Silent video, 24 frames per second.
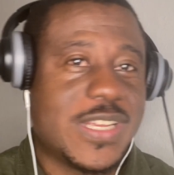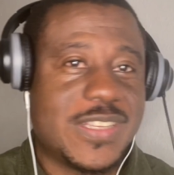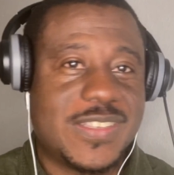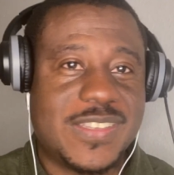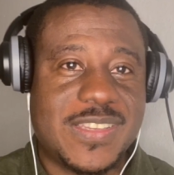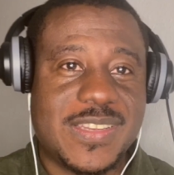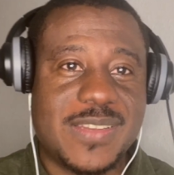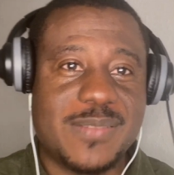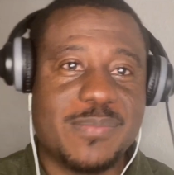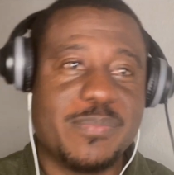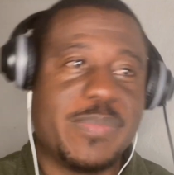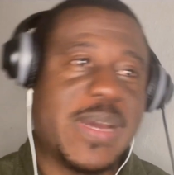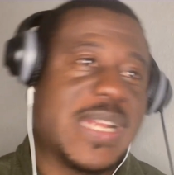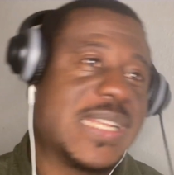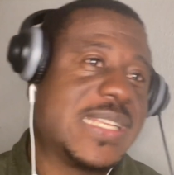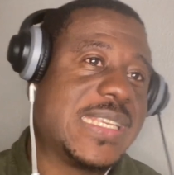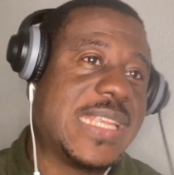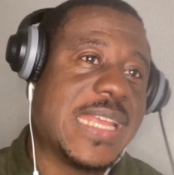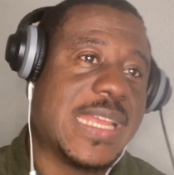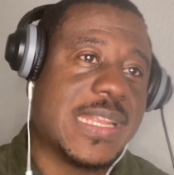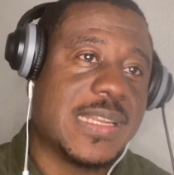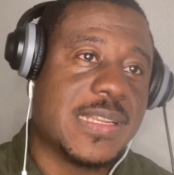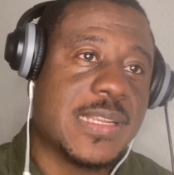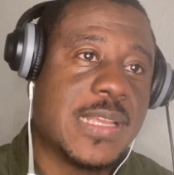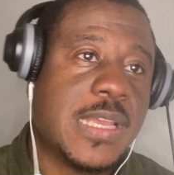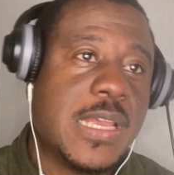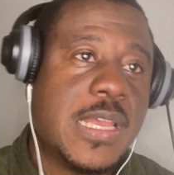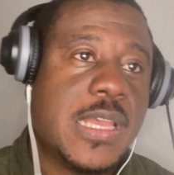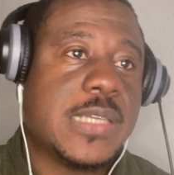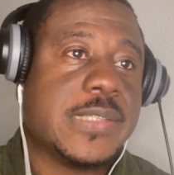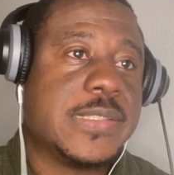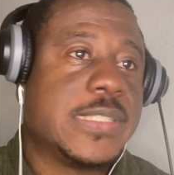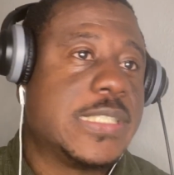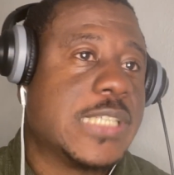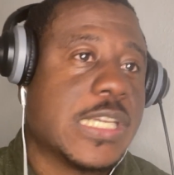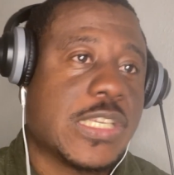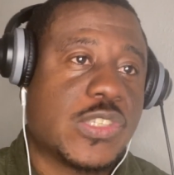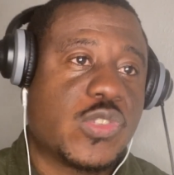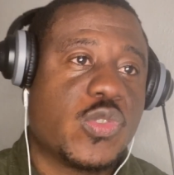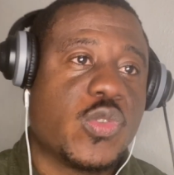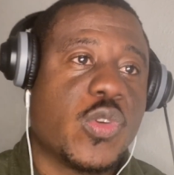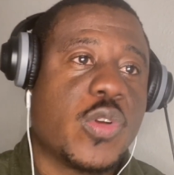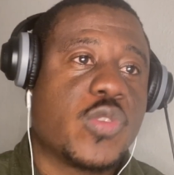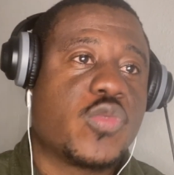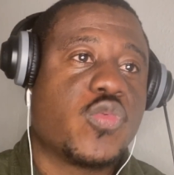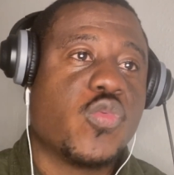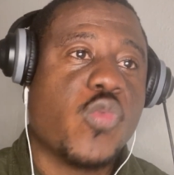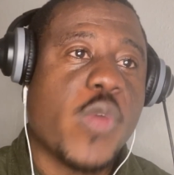the team, but then it's just
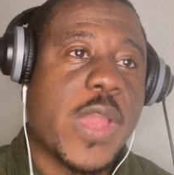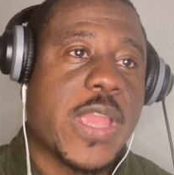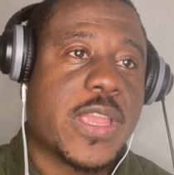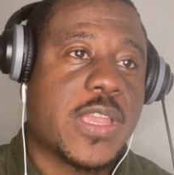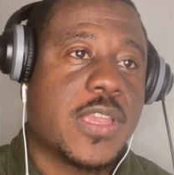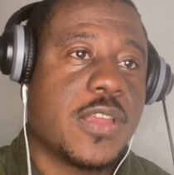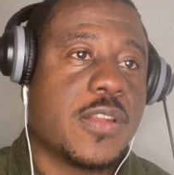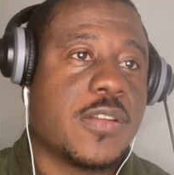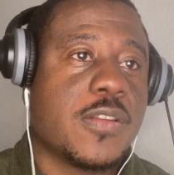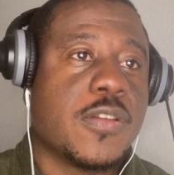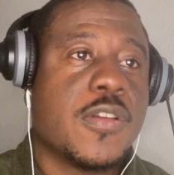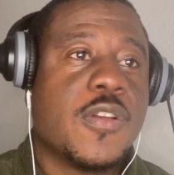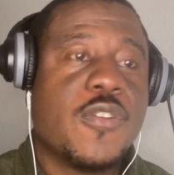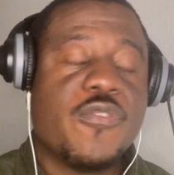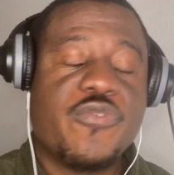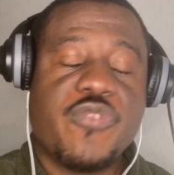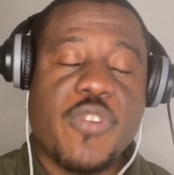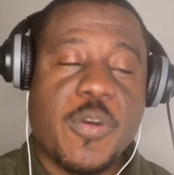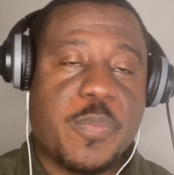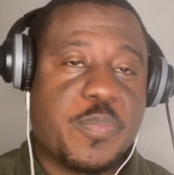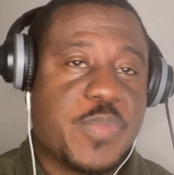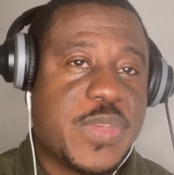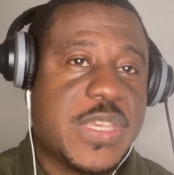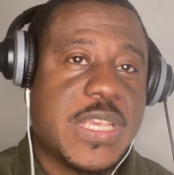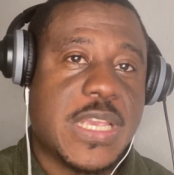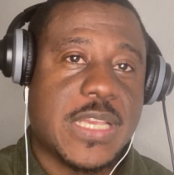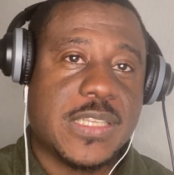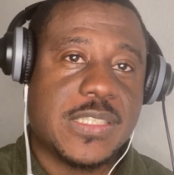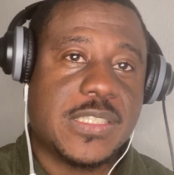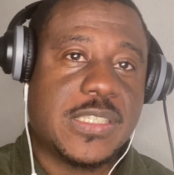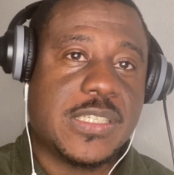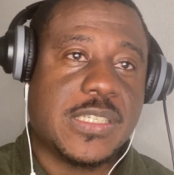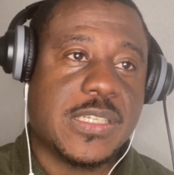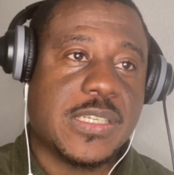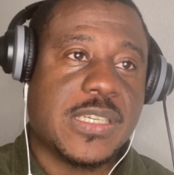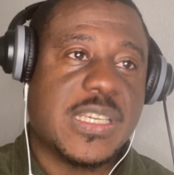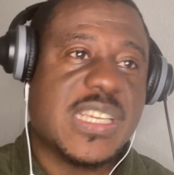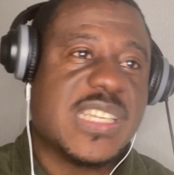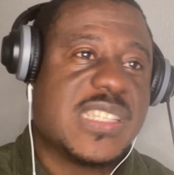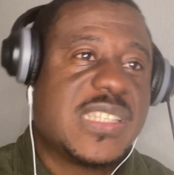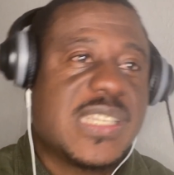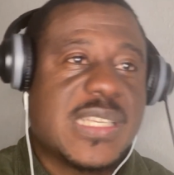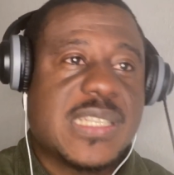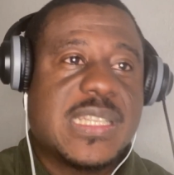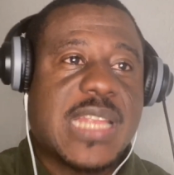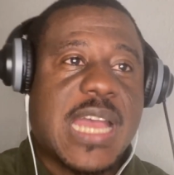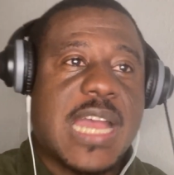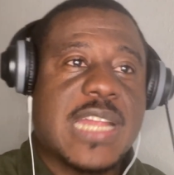not working for PSG.
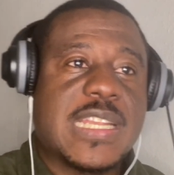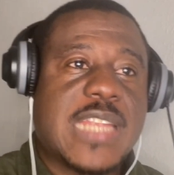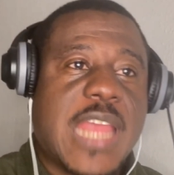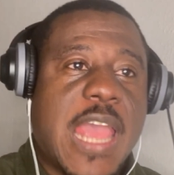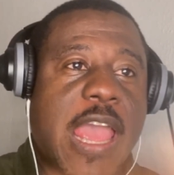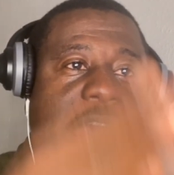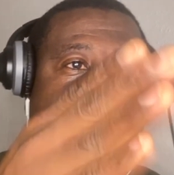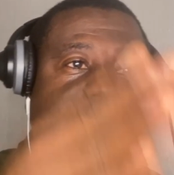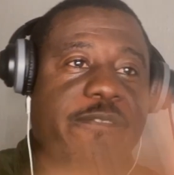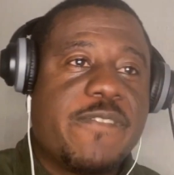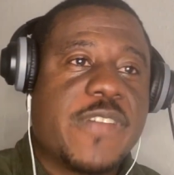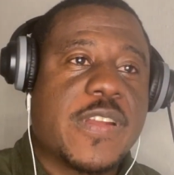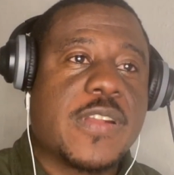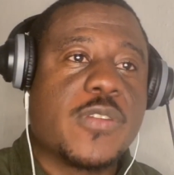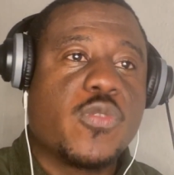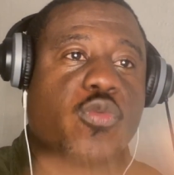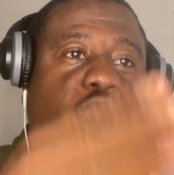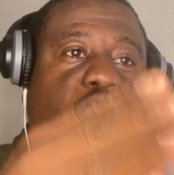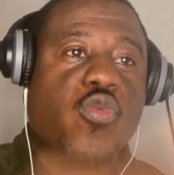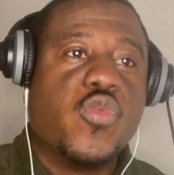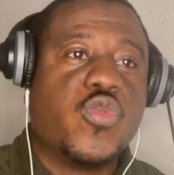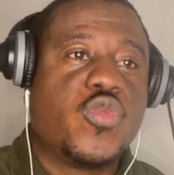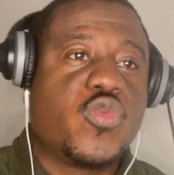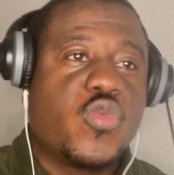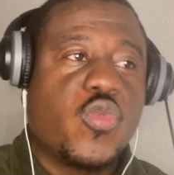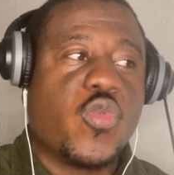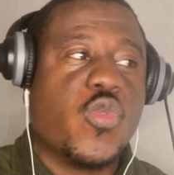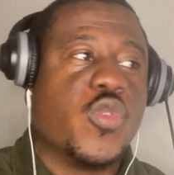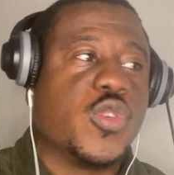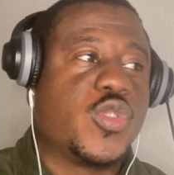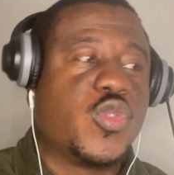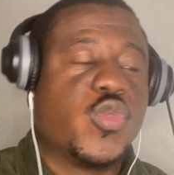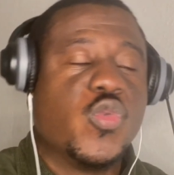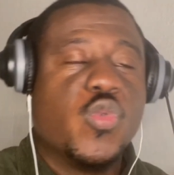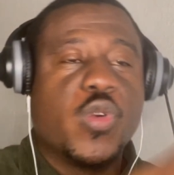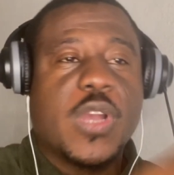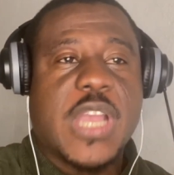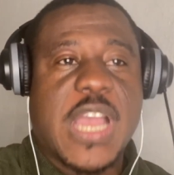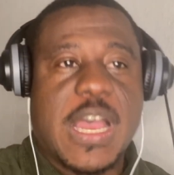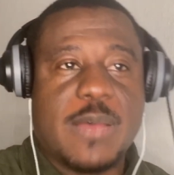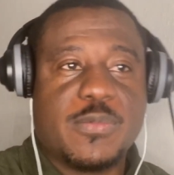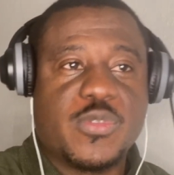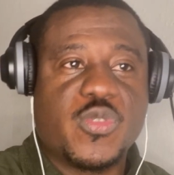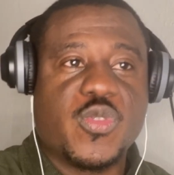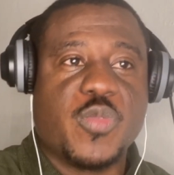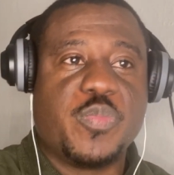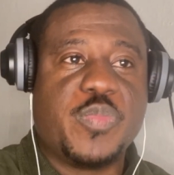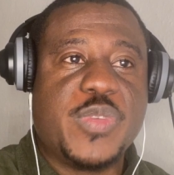Is it that every good coach who
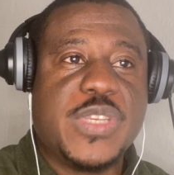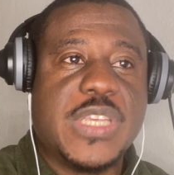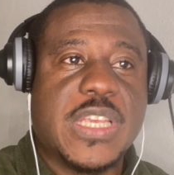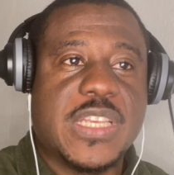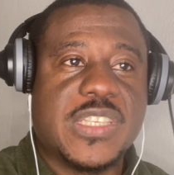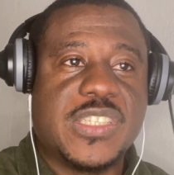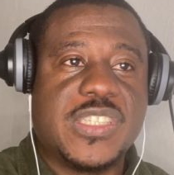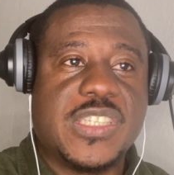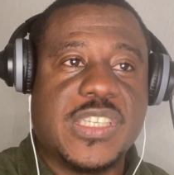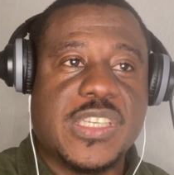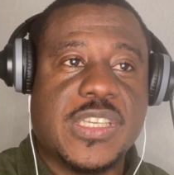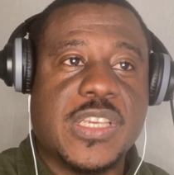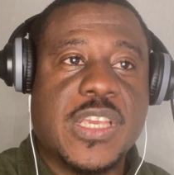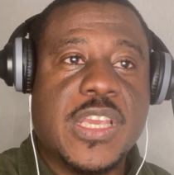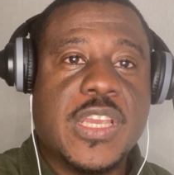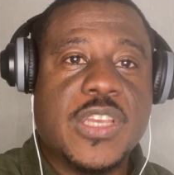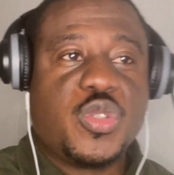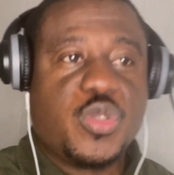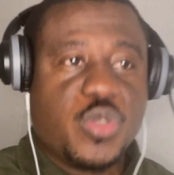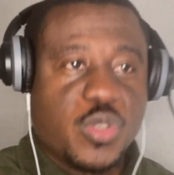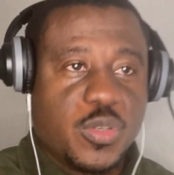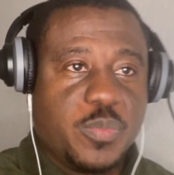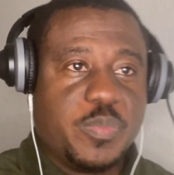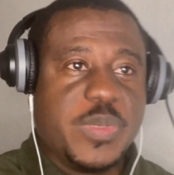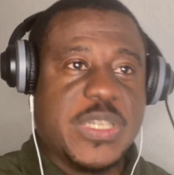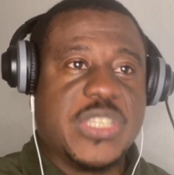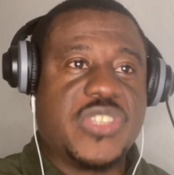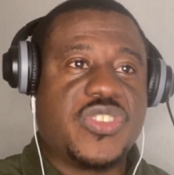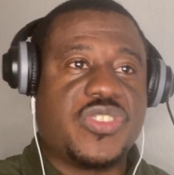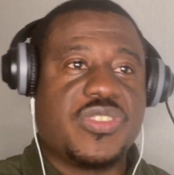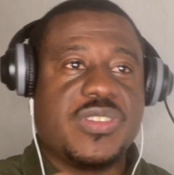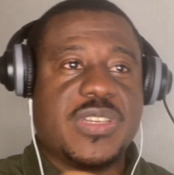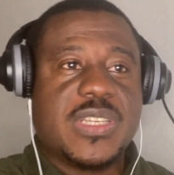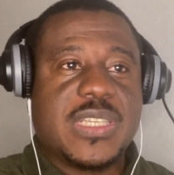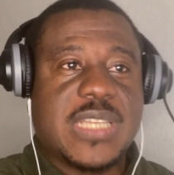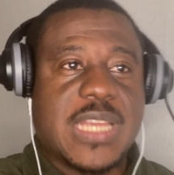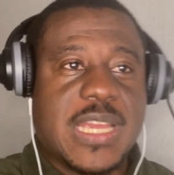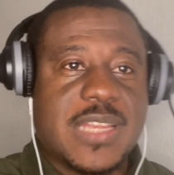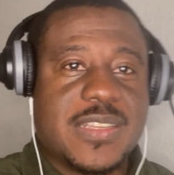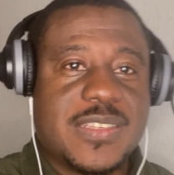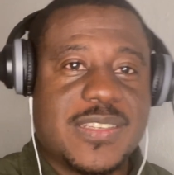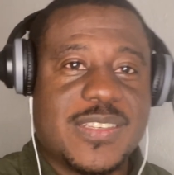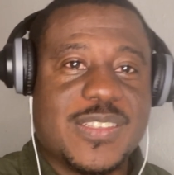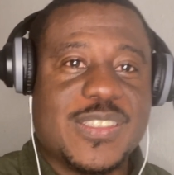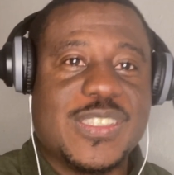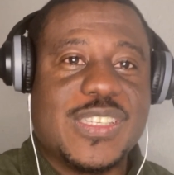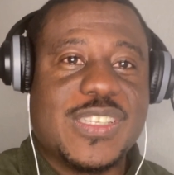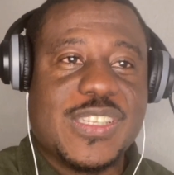comes to PSG should be
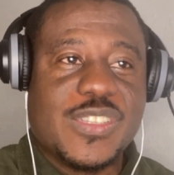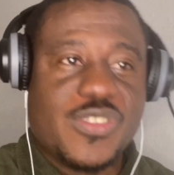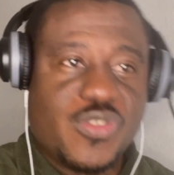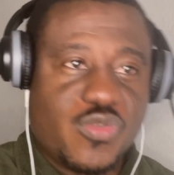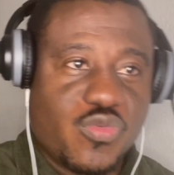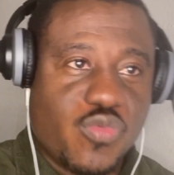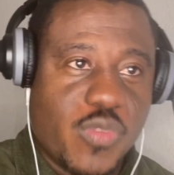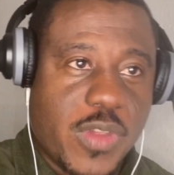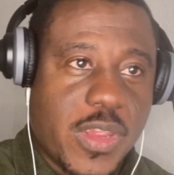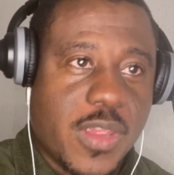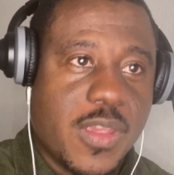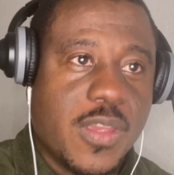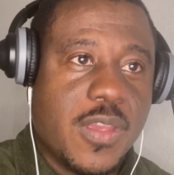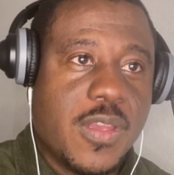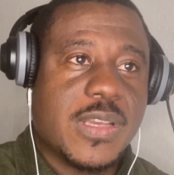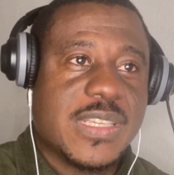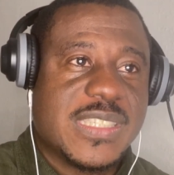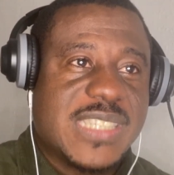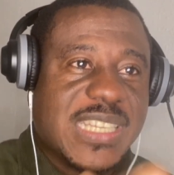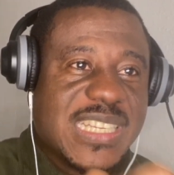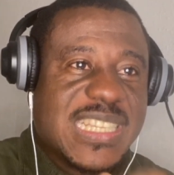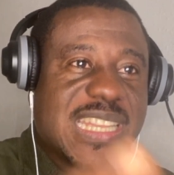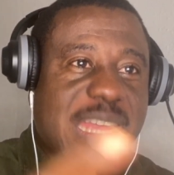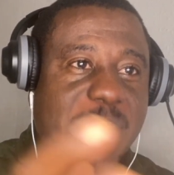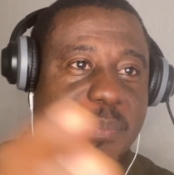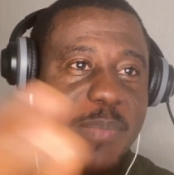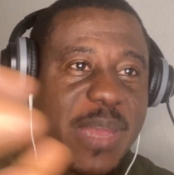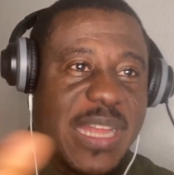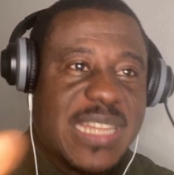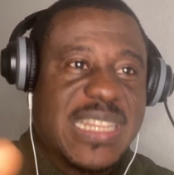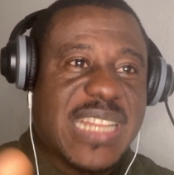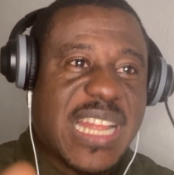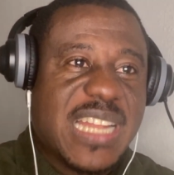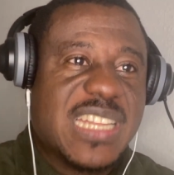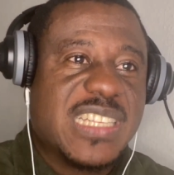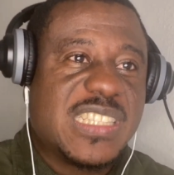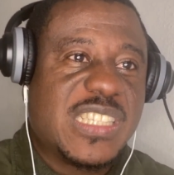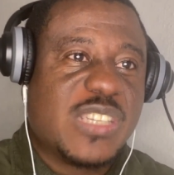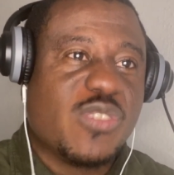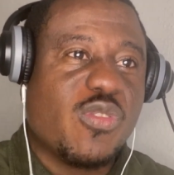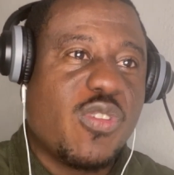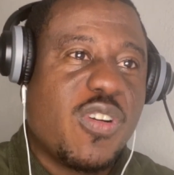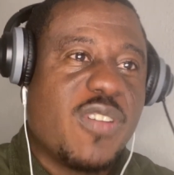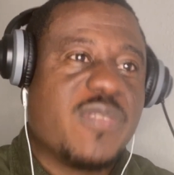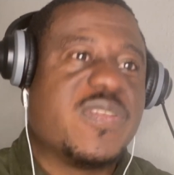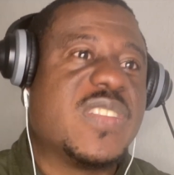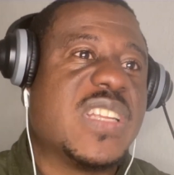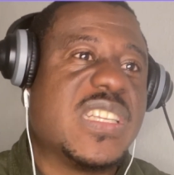treated this way? Is it the mentality
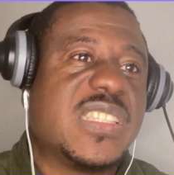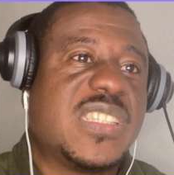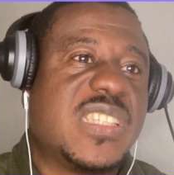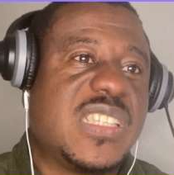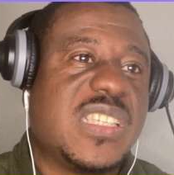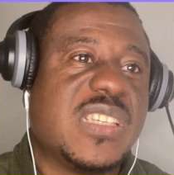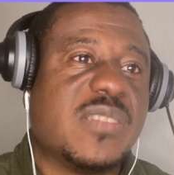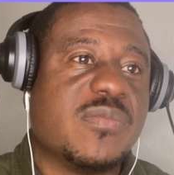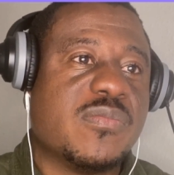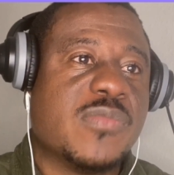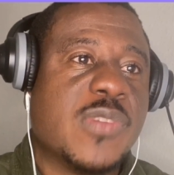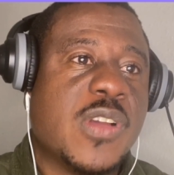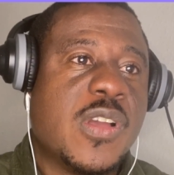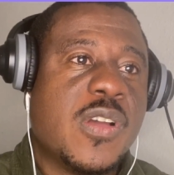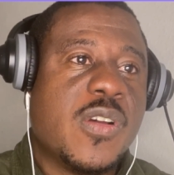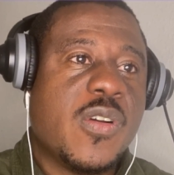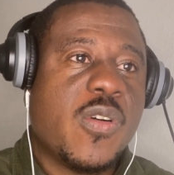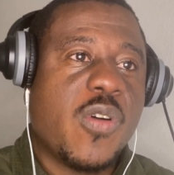of the team?